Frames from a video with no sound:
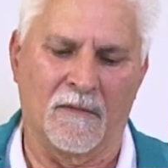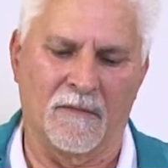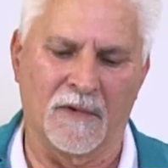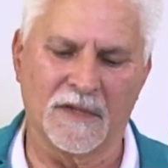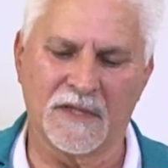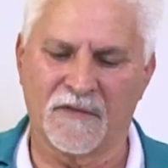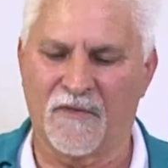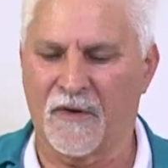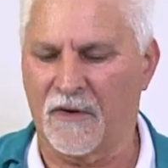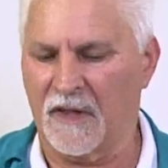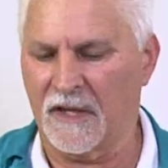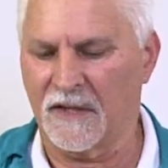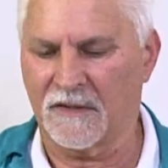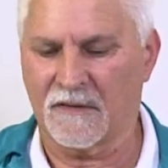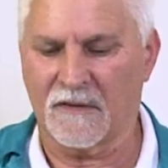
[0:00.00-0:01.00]
This is
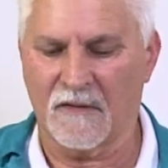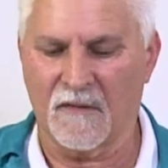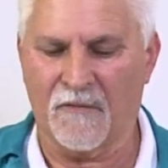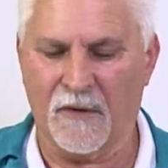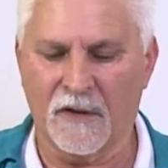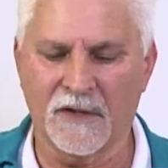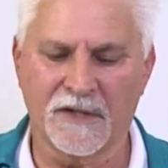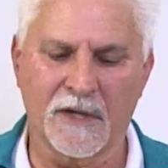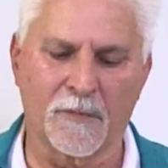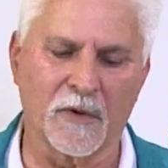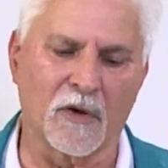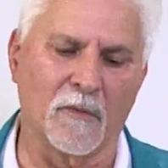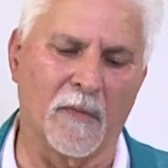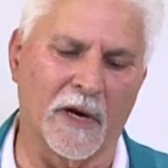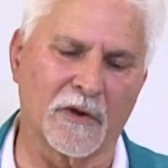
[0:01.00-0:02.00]
fairly, fairly
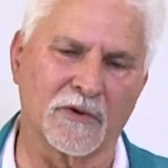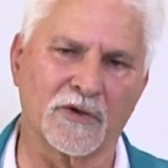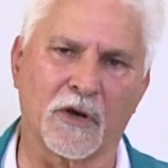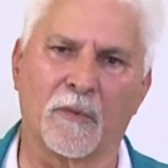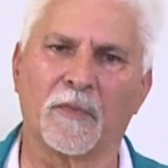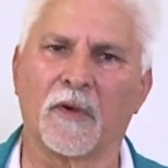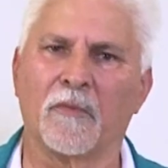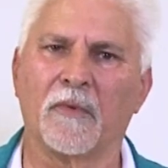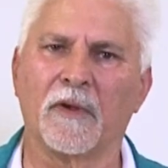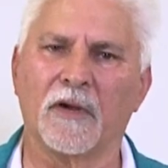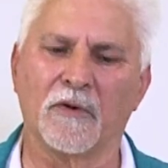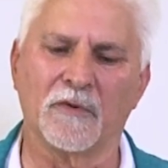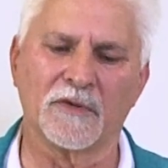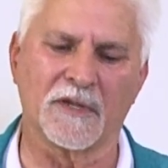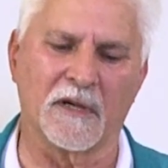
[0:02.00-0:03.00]
typical microscope that we
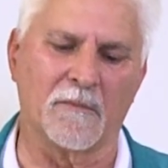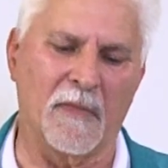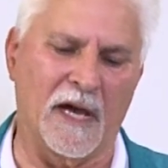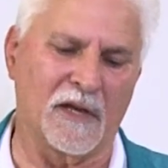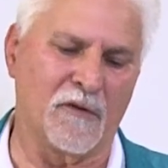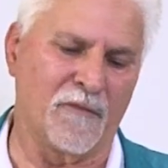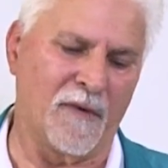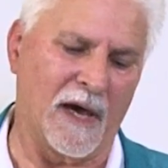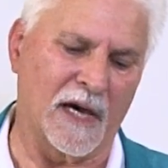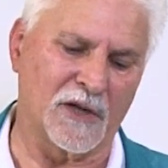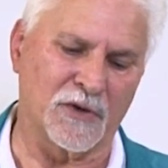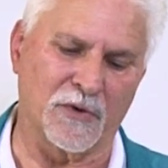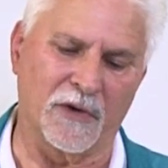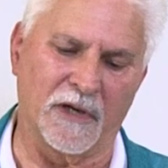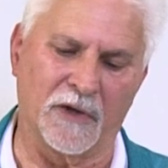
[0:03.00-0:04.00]
used in
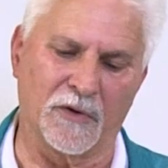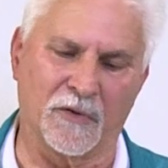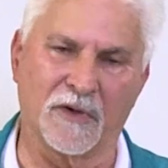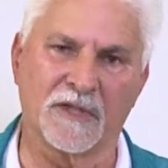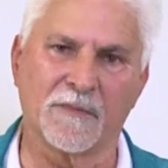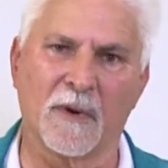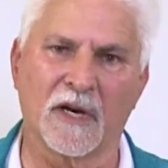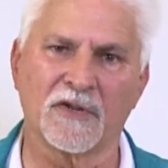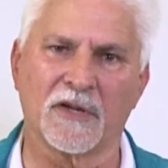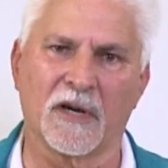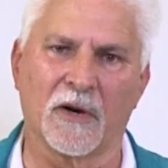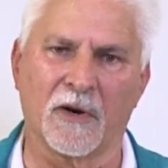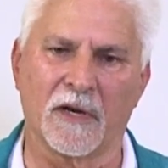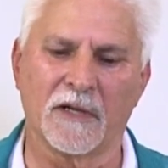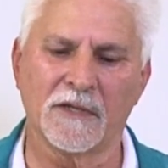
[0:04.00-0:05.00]
manufacturing or inspection
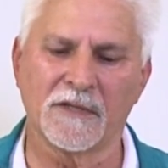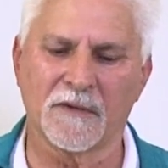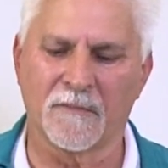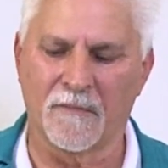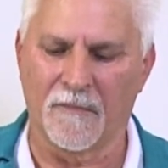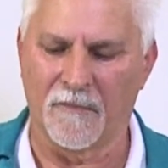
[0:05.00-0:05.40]
areas.